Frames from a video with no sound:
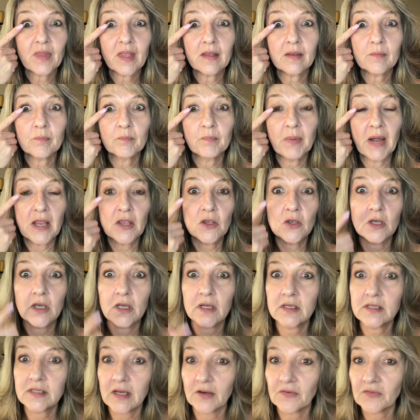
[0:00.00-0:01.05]
But you
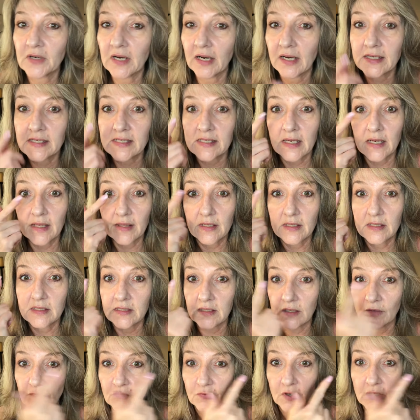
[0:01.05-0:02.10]
can definitely see the
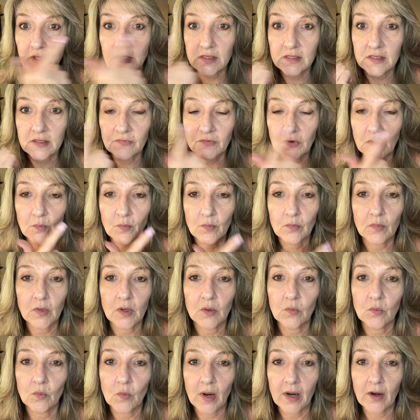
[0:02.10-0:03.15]
difference from
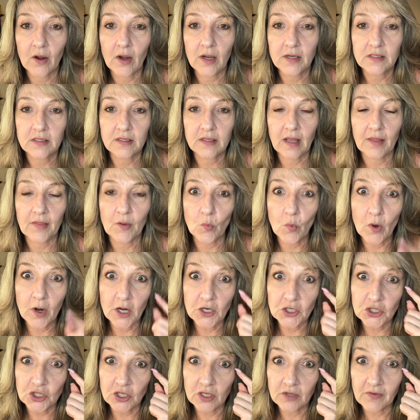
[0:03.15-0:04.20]
one eye to the other. What I
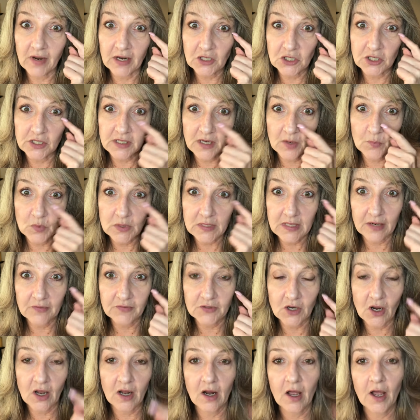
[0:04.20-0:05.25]
should have actually done was left
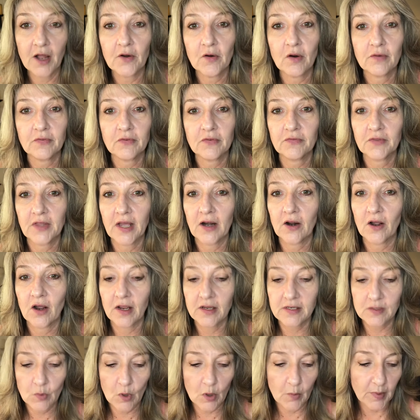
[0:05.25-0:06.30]
eyeliner off of that eye
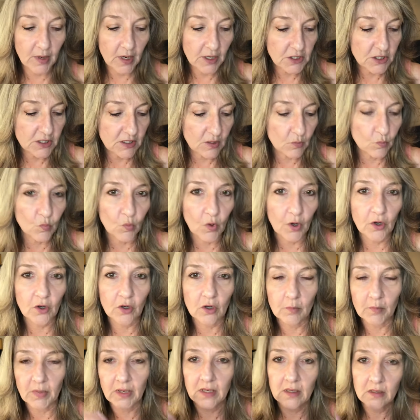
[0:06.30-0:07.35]
as well, but I just didn't want you
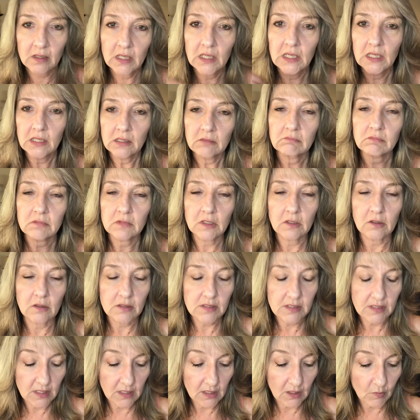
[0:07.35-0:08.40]
to be, you know,
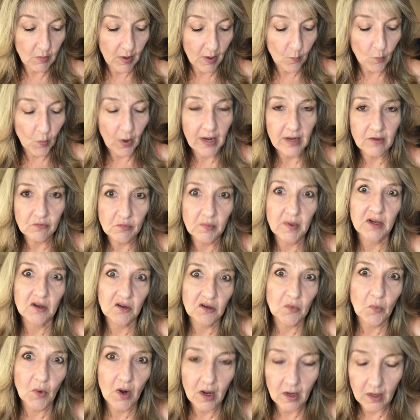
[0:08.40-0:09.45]
sitting around waiting for me to
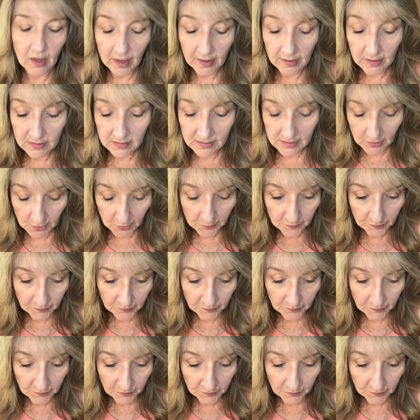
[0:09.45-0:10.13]
do eyeliner. So